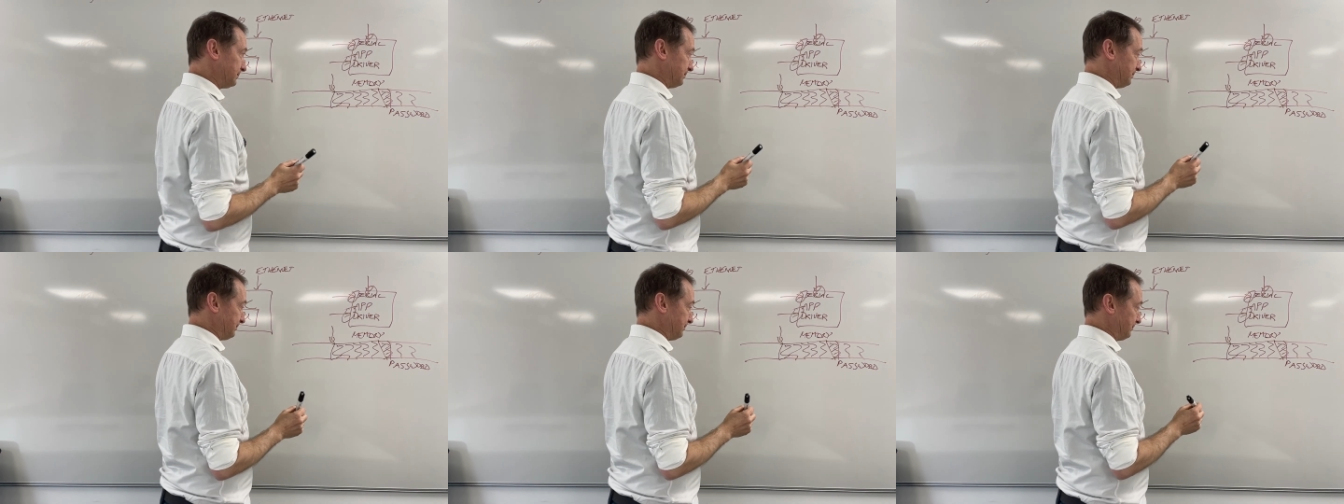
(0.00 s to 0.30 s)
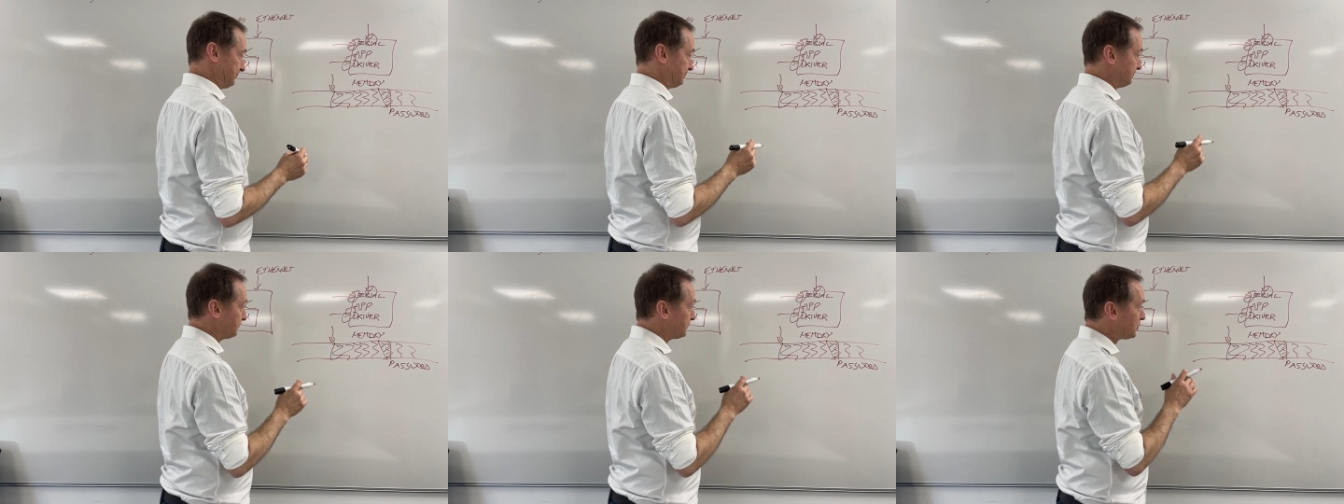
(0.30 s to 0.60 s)

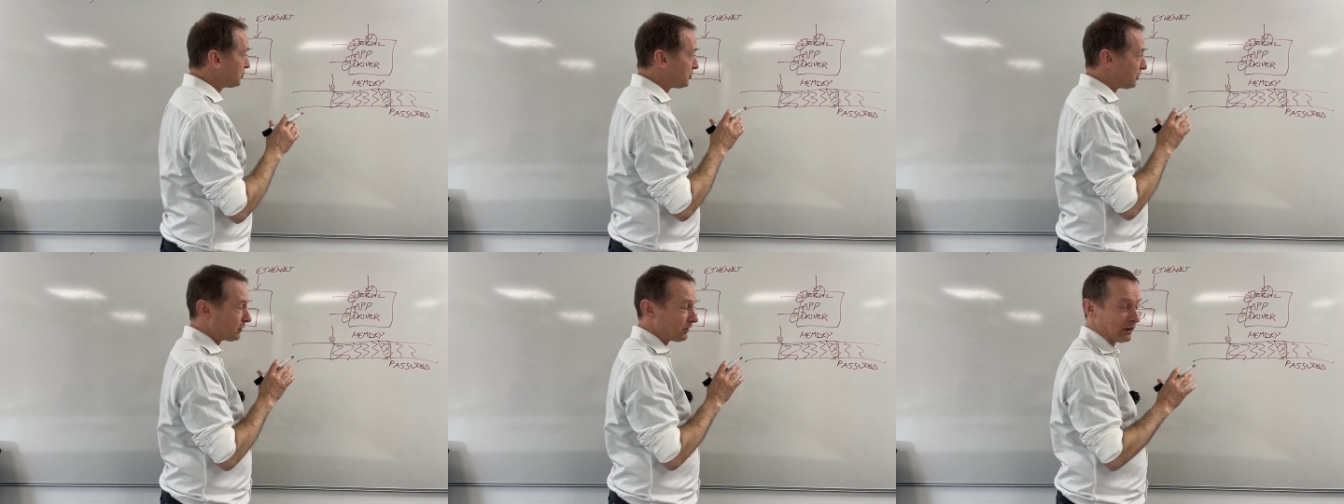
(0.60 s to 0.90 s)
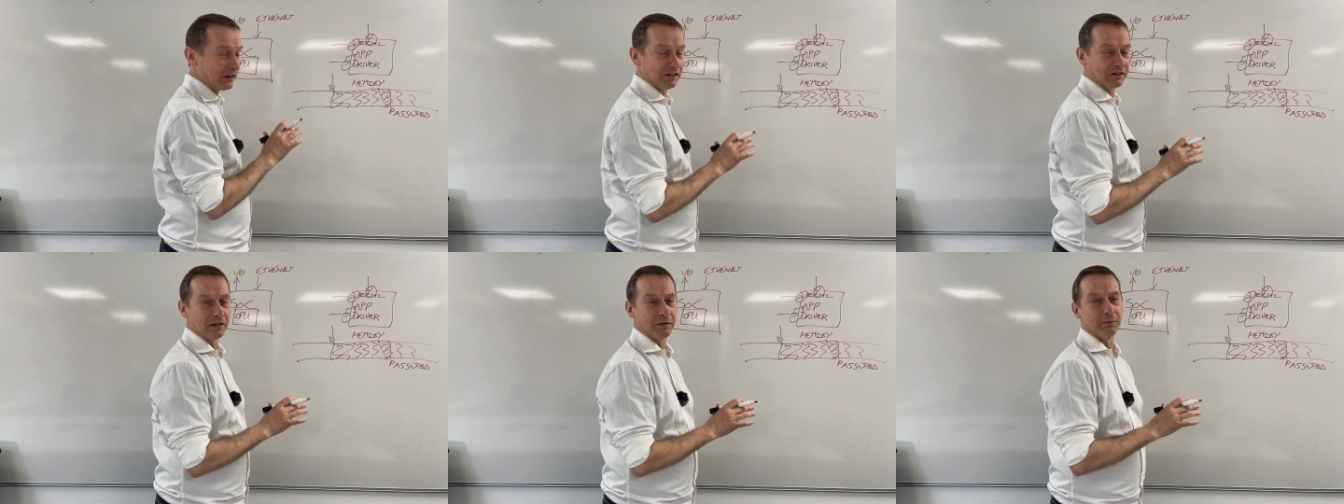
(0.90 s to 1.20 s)
CHERI
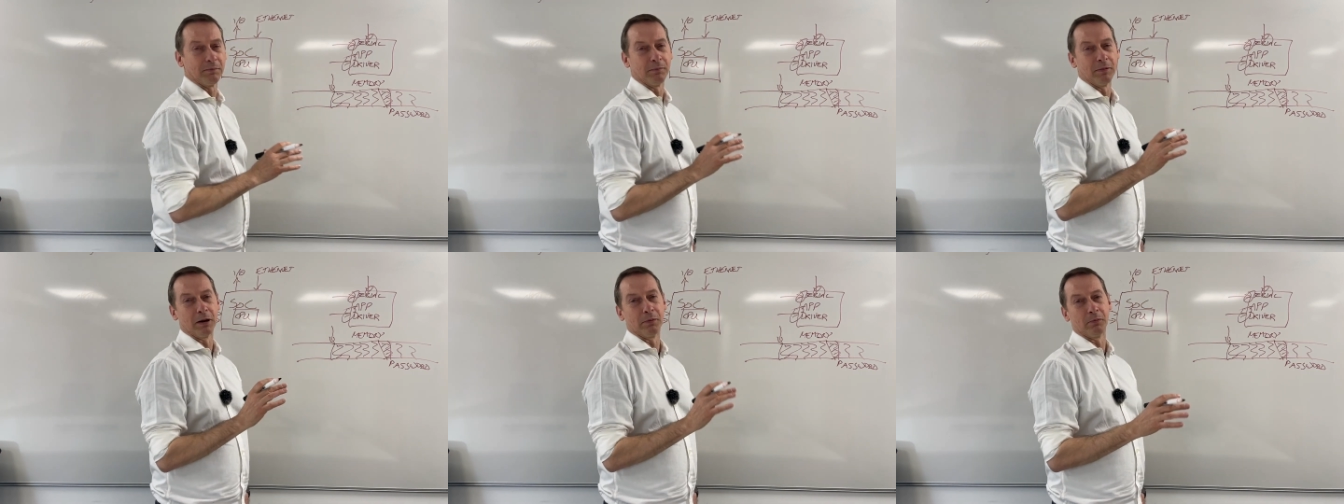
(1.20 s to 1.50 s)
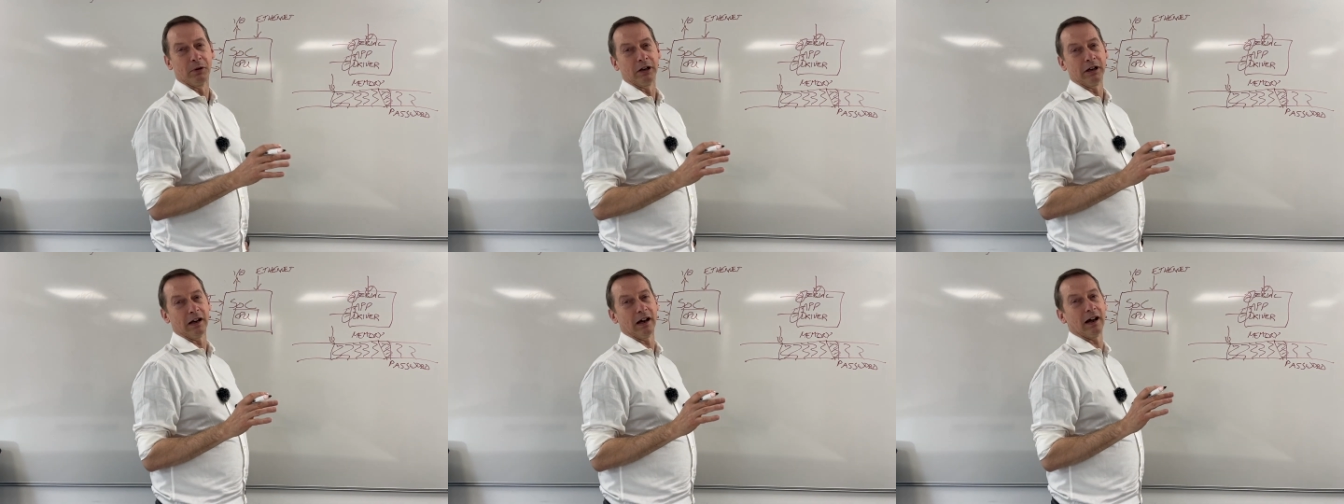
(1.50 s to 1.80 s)
is a
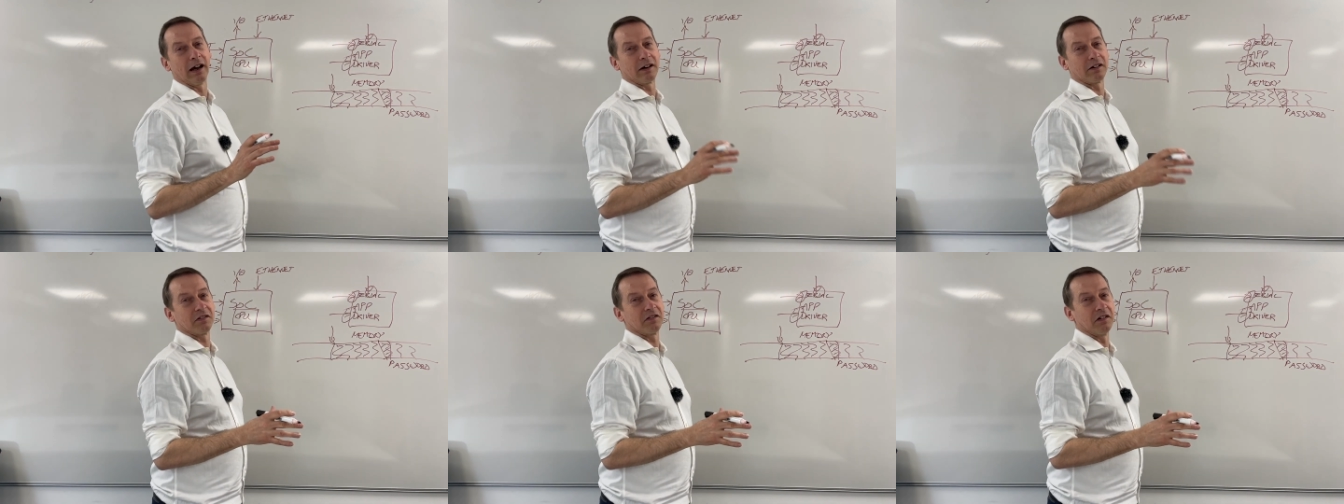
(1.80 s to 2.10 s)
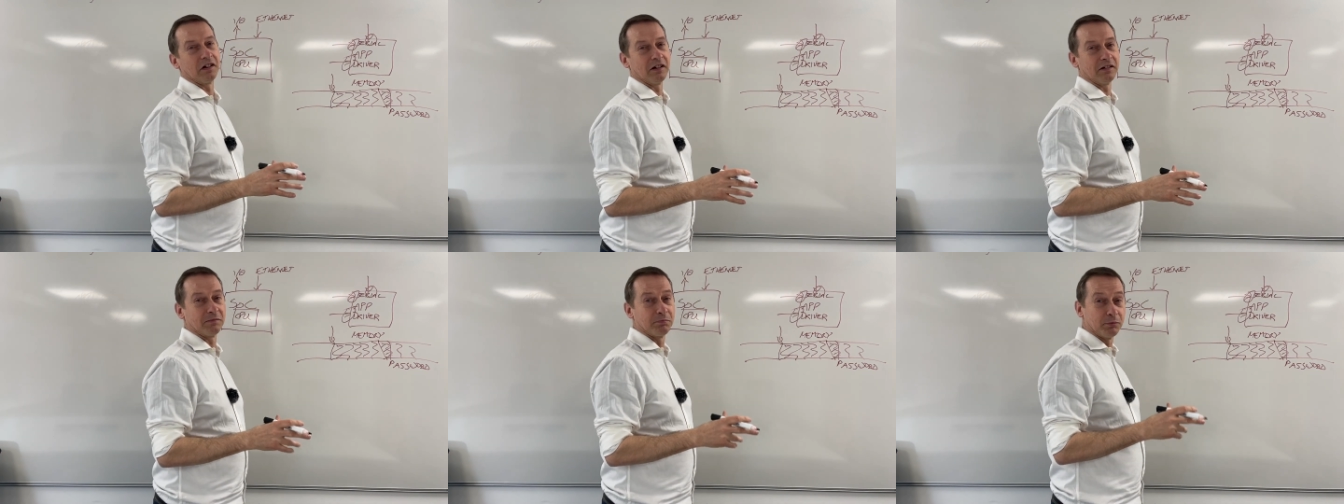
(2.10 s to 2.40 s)
memory
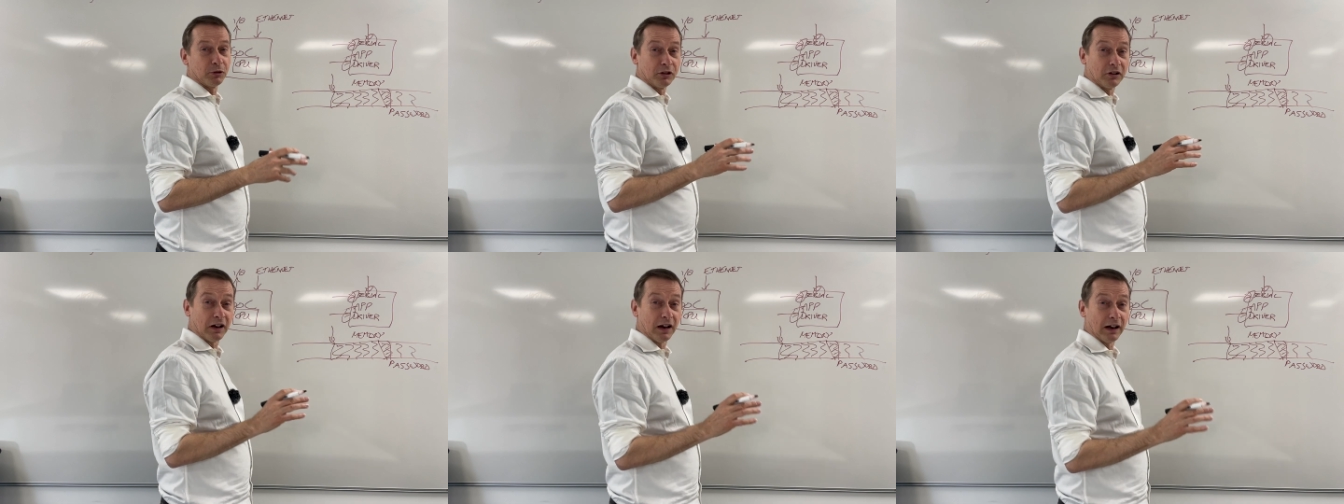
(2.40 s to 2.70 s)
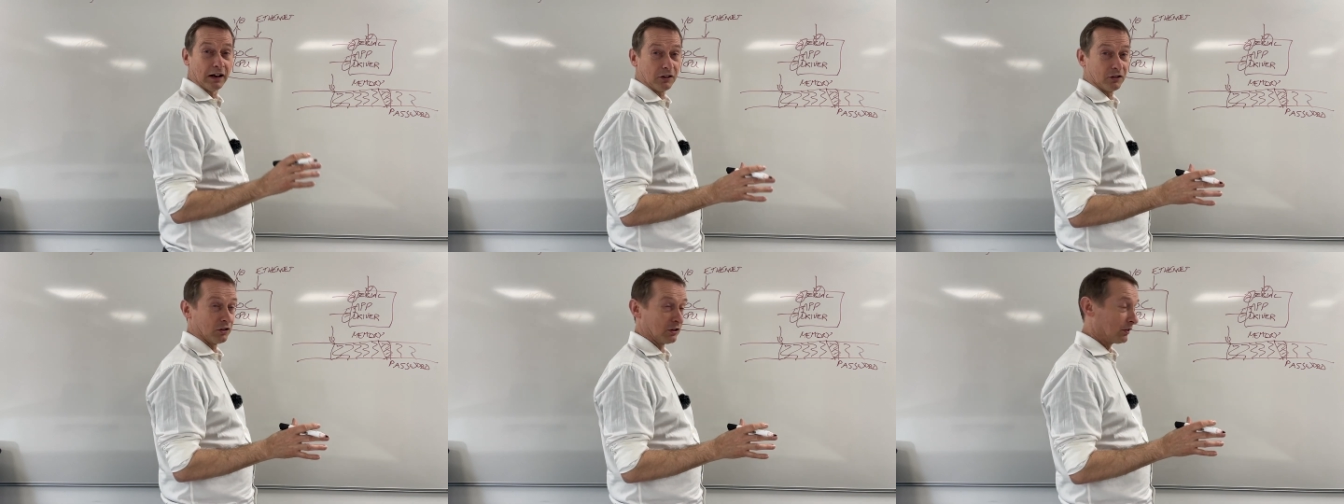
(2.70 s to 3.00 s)
access
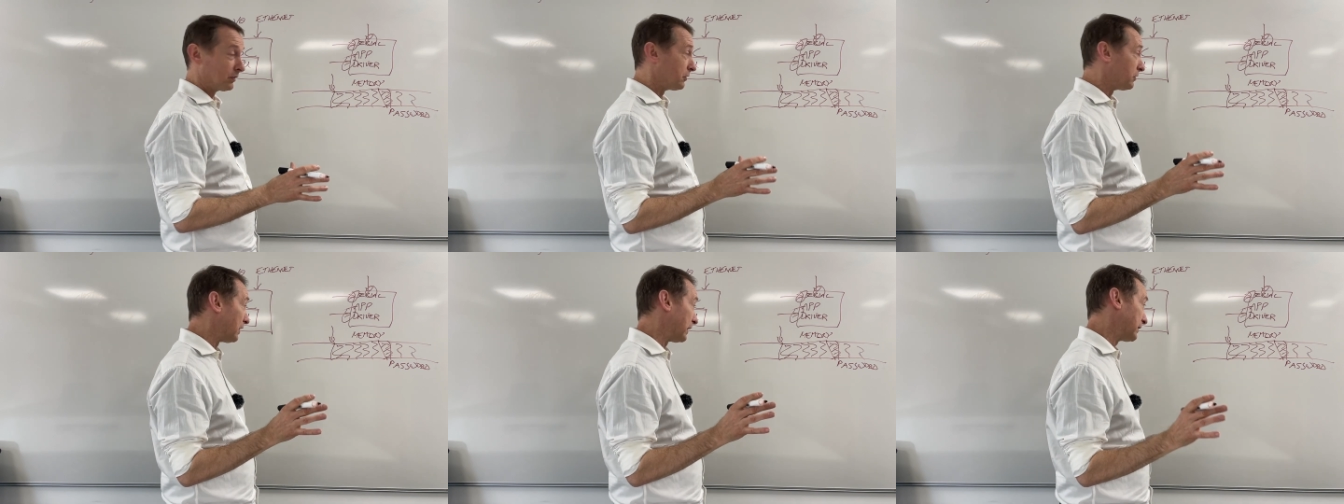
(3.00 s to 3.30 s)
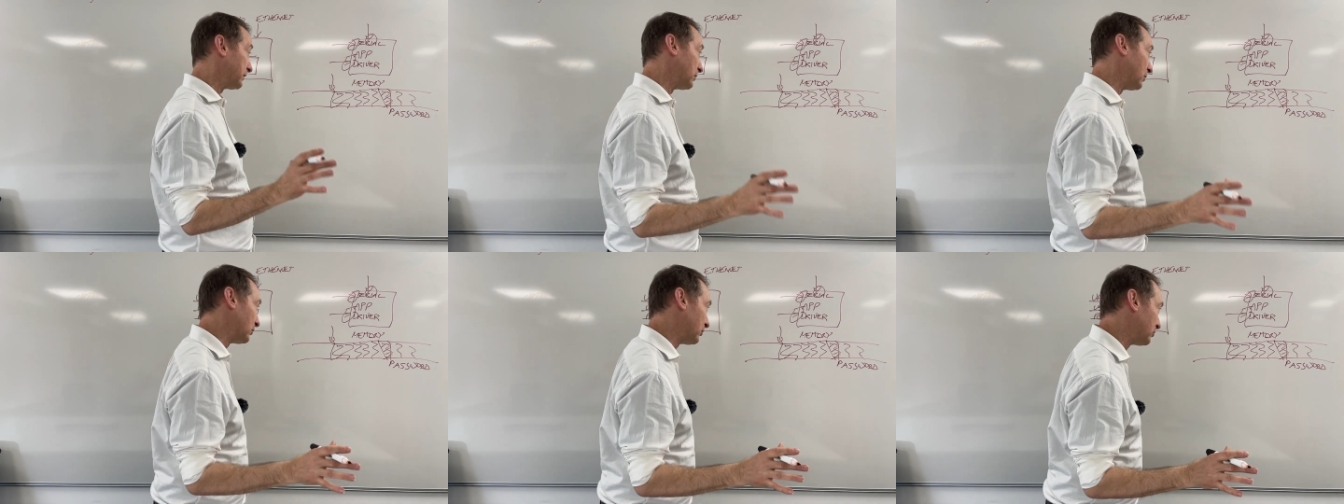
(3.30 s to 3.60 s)
protection
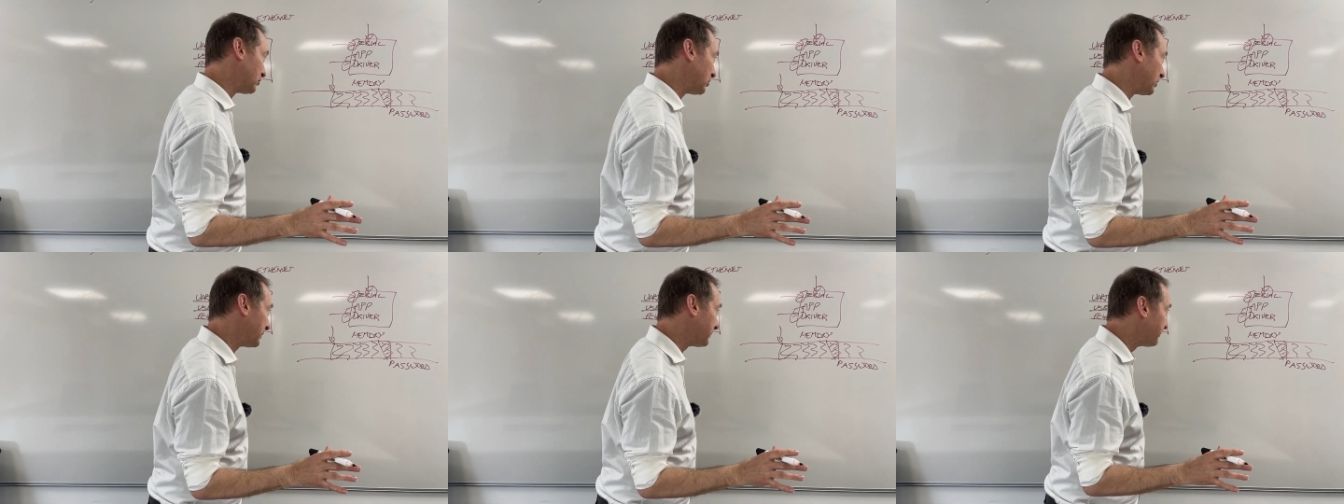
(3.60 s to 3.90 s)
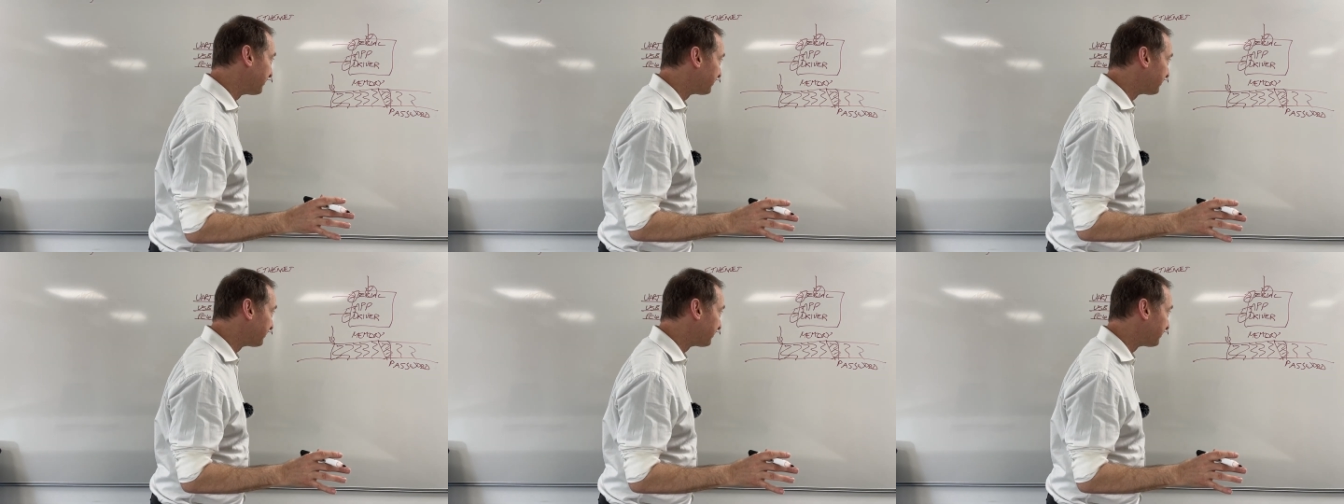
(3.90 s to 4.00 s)
technology.